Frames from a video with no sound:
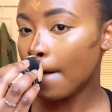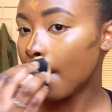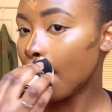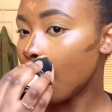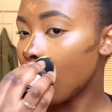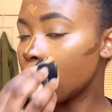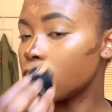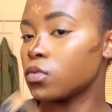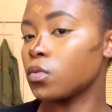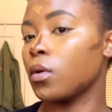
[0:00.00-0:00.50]

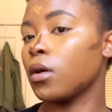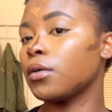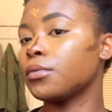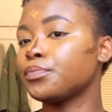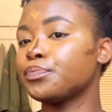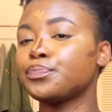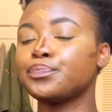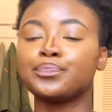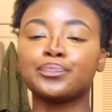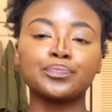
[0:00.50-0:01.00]
as well.
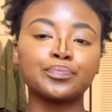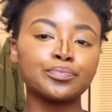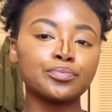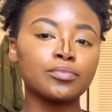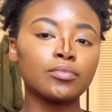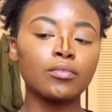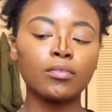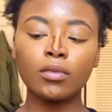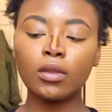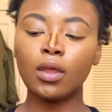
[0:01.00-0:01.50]

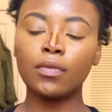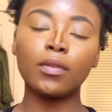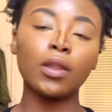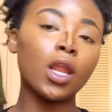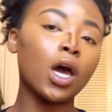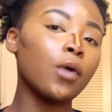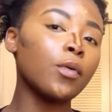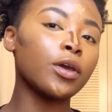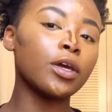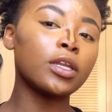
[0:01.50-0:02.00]
And then
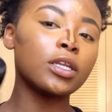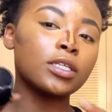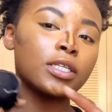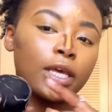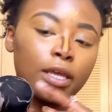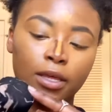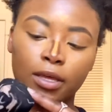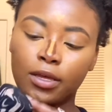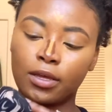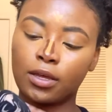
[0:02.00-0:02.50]
now we're going to
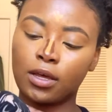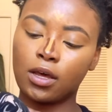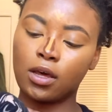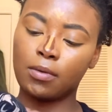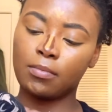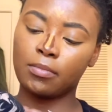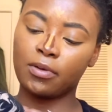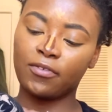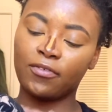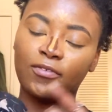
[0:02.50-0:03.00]
take
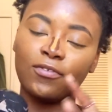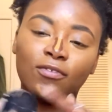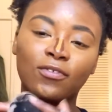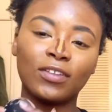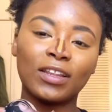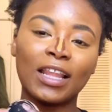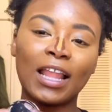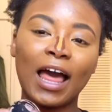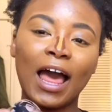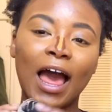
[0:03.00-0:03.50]
a
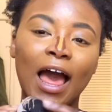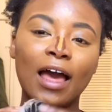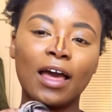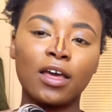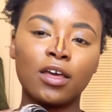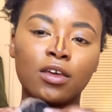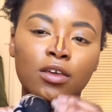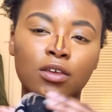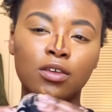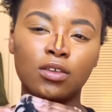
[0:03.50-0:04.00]
flat,
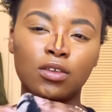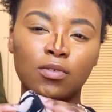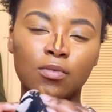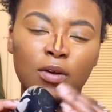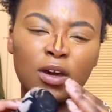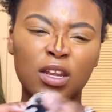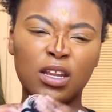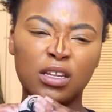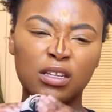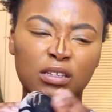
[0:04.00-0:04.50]
you
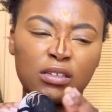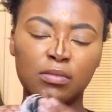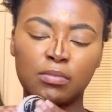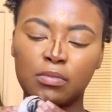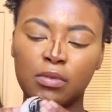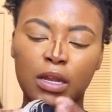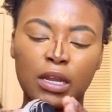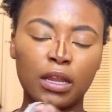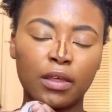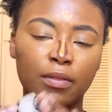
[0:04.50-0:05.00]
want it to,
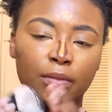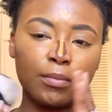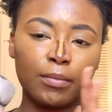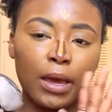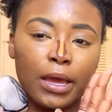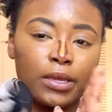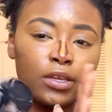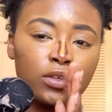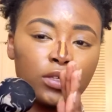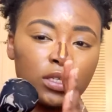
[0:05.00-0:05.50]
and
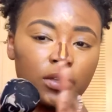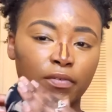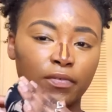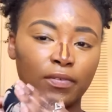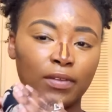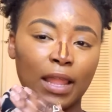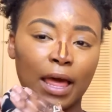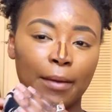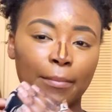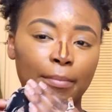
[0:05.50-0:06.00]
I use the
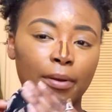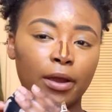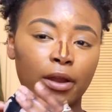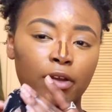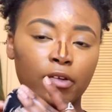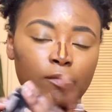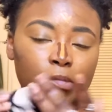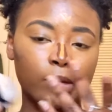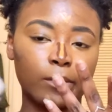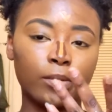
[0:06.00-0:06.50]
flat part
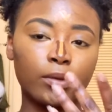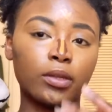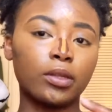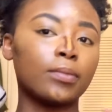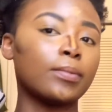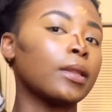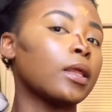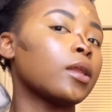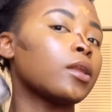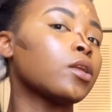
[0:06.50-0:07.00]
of my
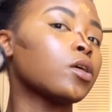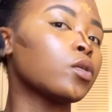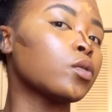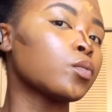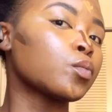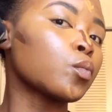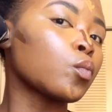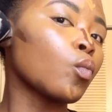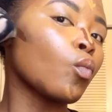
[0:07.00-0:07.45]
beauty blender.